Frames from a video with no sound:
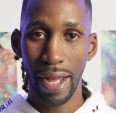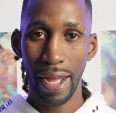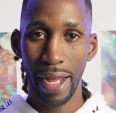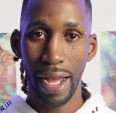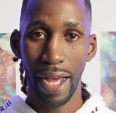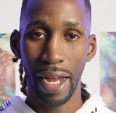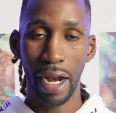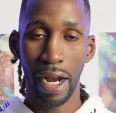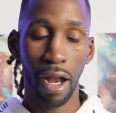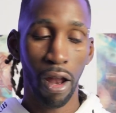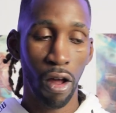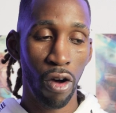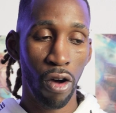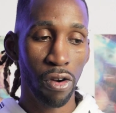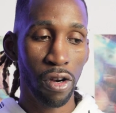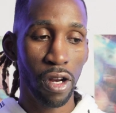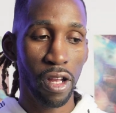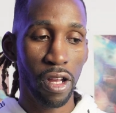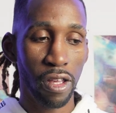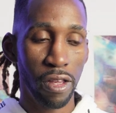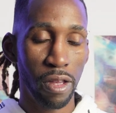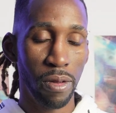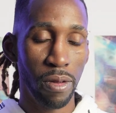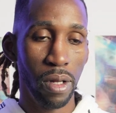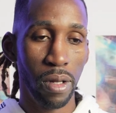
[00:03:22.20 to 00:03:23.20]
And along
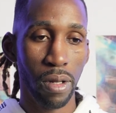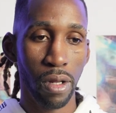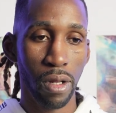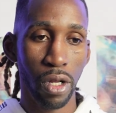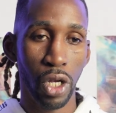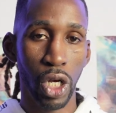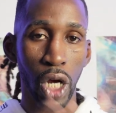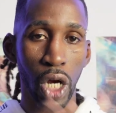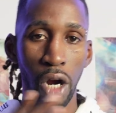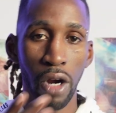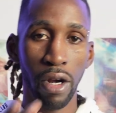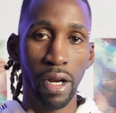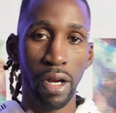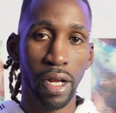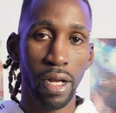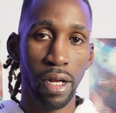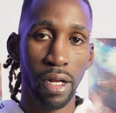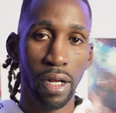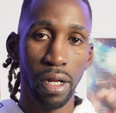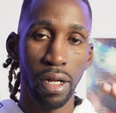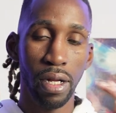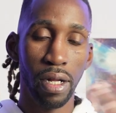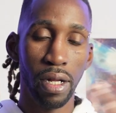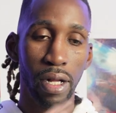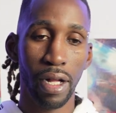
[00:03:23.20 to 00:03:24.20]
this
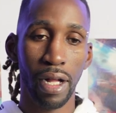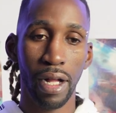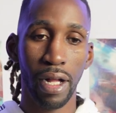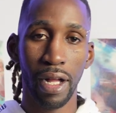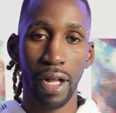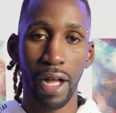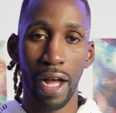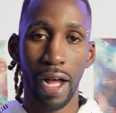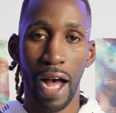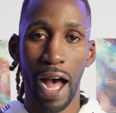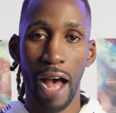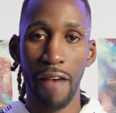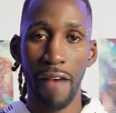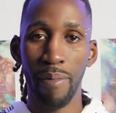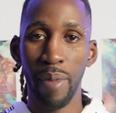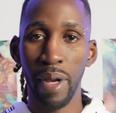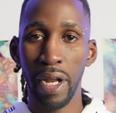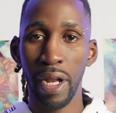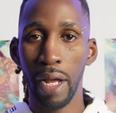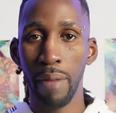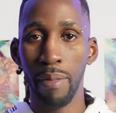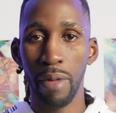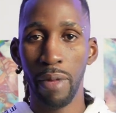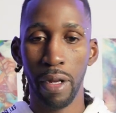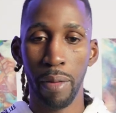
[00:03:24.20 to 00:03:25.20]
journey, I've been
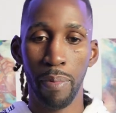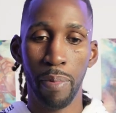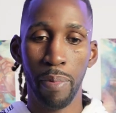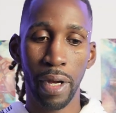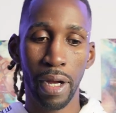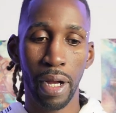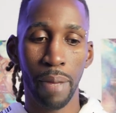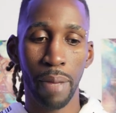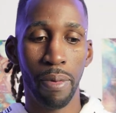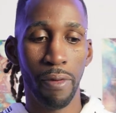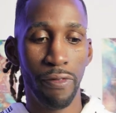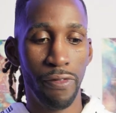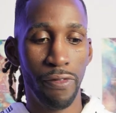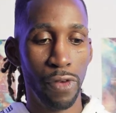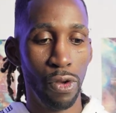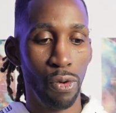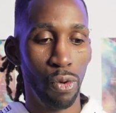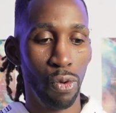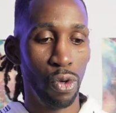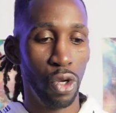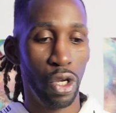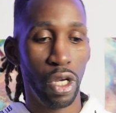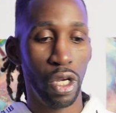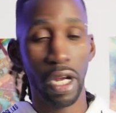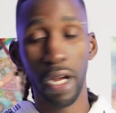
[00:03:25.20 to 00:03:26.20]
able to pick up a
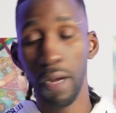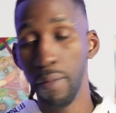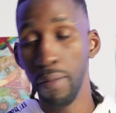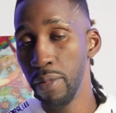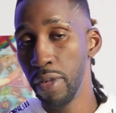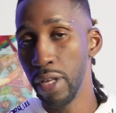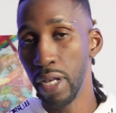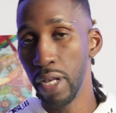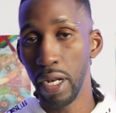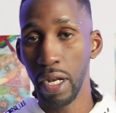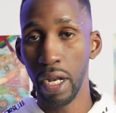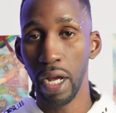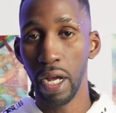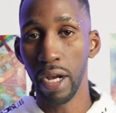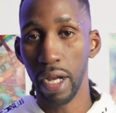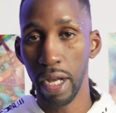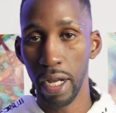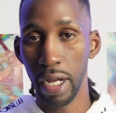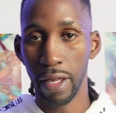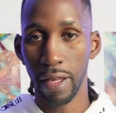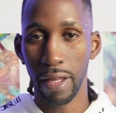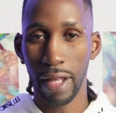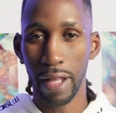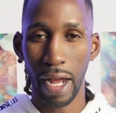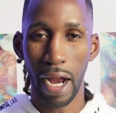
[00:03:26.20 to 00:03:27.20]
few gems and
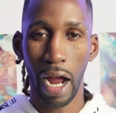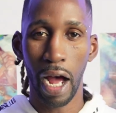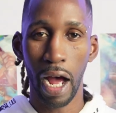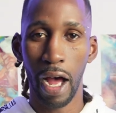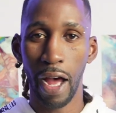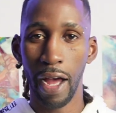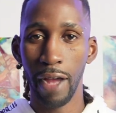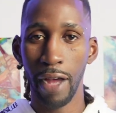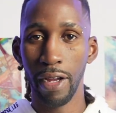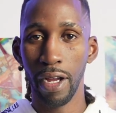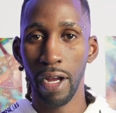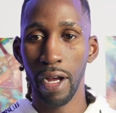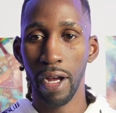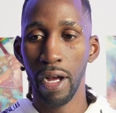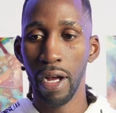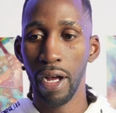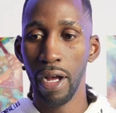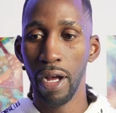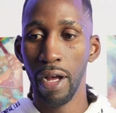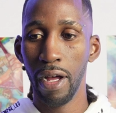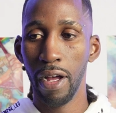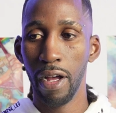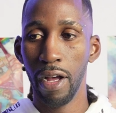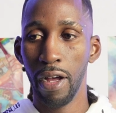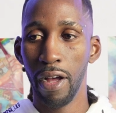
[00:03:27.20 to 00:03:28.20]
nuggets that I
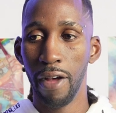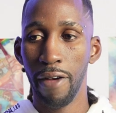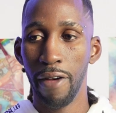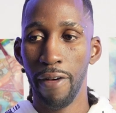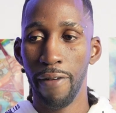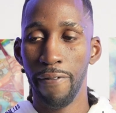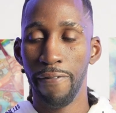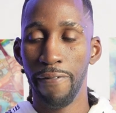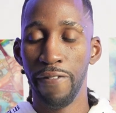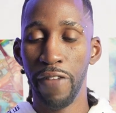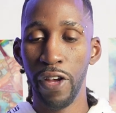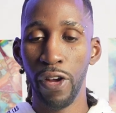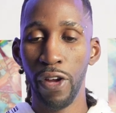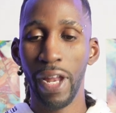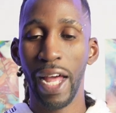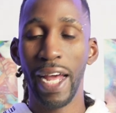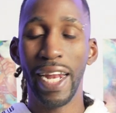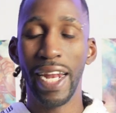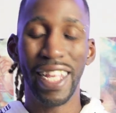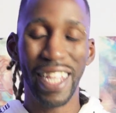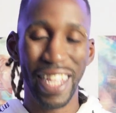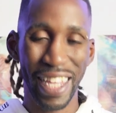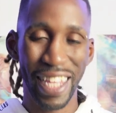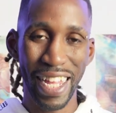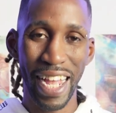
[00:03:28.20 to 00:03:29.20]
feel that
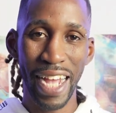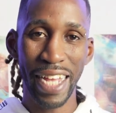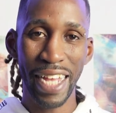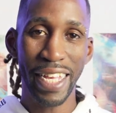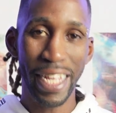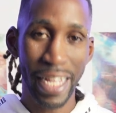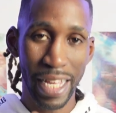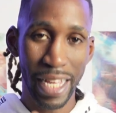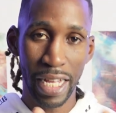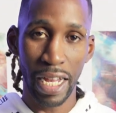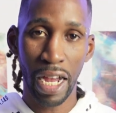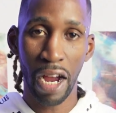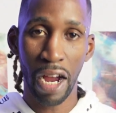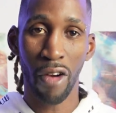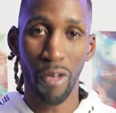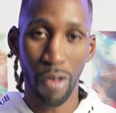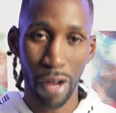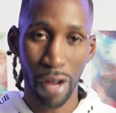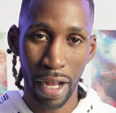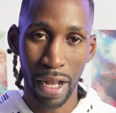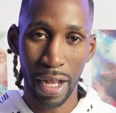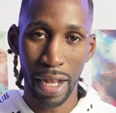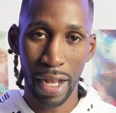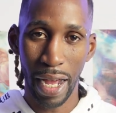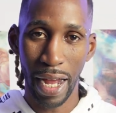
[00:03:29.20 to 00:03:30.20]
is
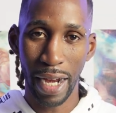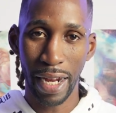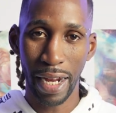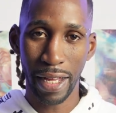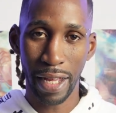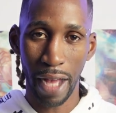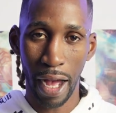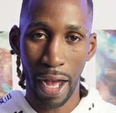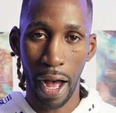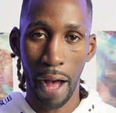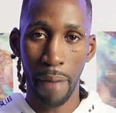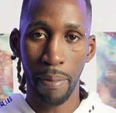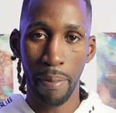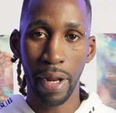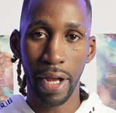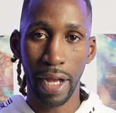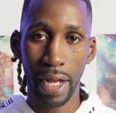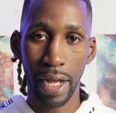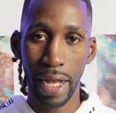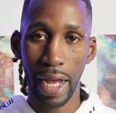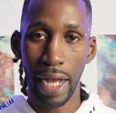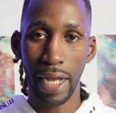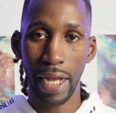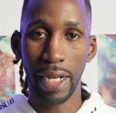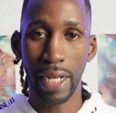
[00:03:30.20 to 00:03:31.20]
necessary, and it's an
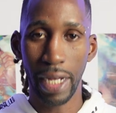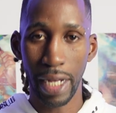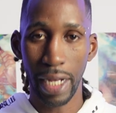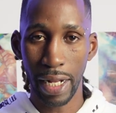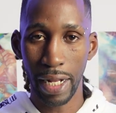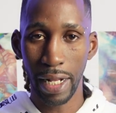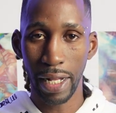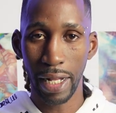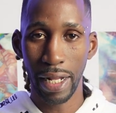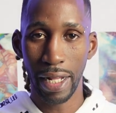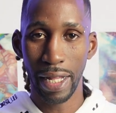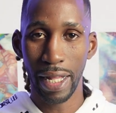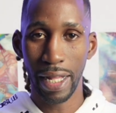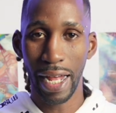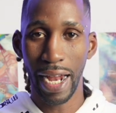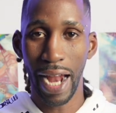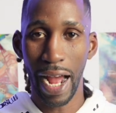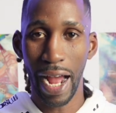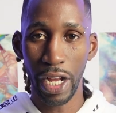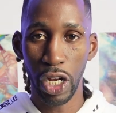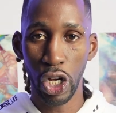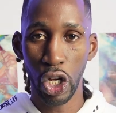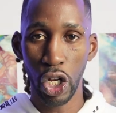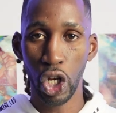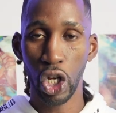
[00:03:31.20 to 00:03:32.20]
obligation that I
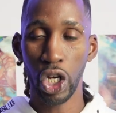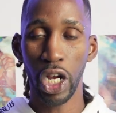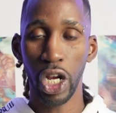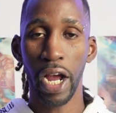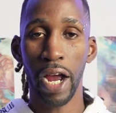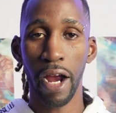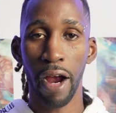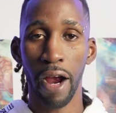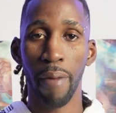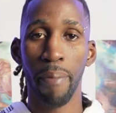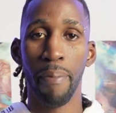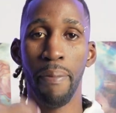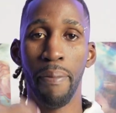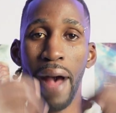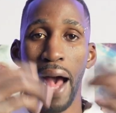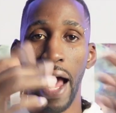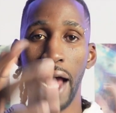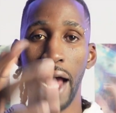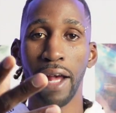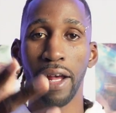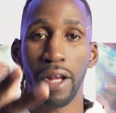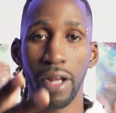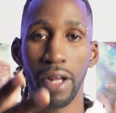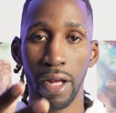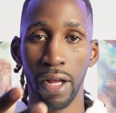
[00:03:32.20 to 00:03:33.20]
share
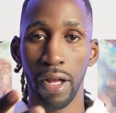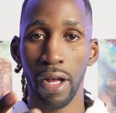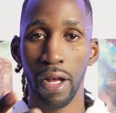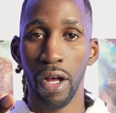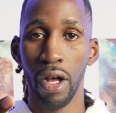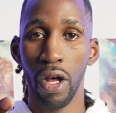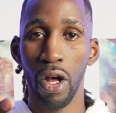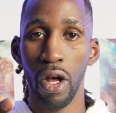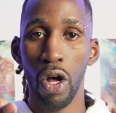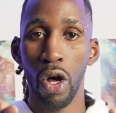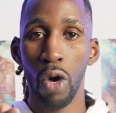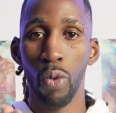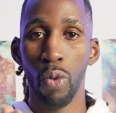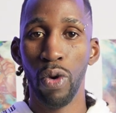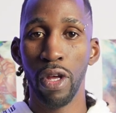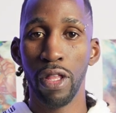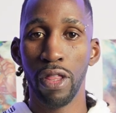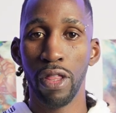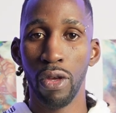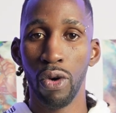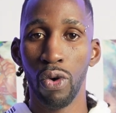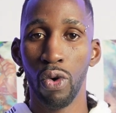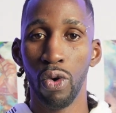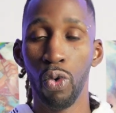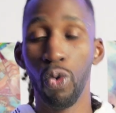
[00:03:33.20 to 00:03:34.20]
back
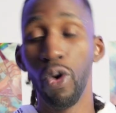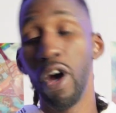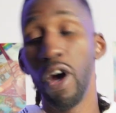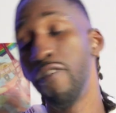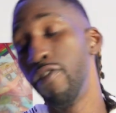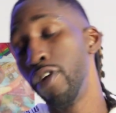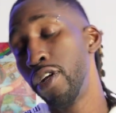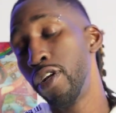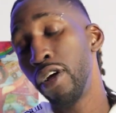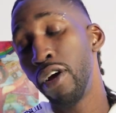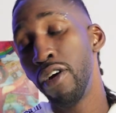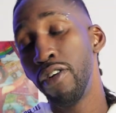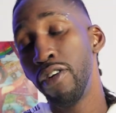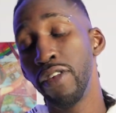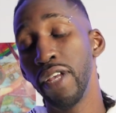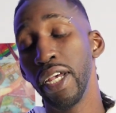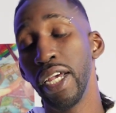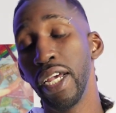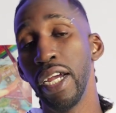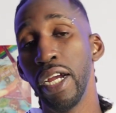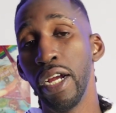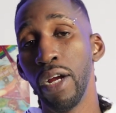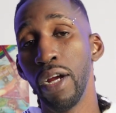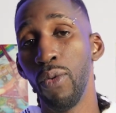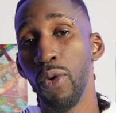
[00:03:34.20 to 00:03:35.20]
with whoever turns the
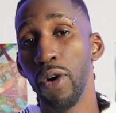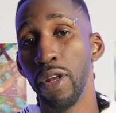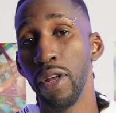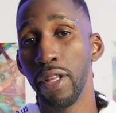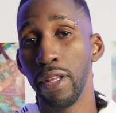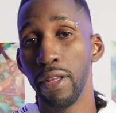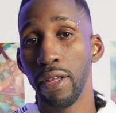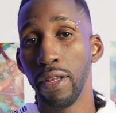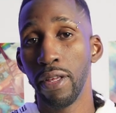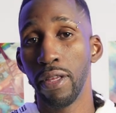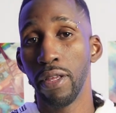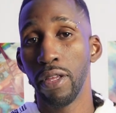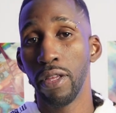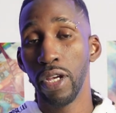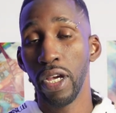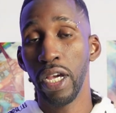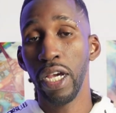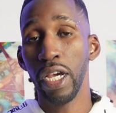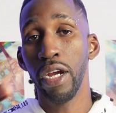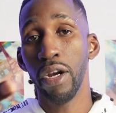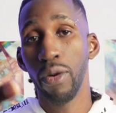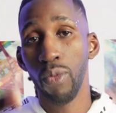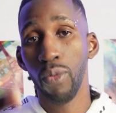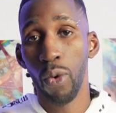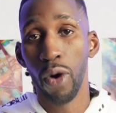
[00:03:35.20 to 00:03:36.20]
ear and wants to
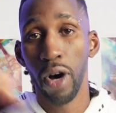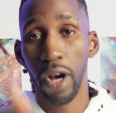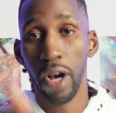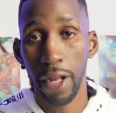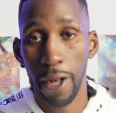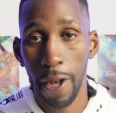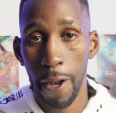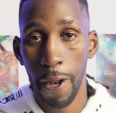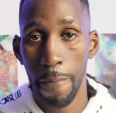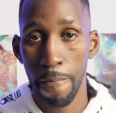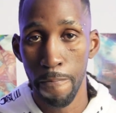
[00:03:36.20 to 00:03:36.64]
hear what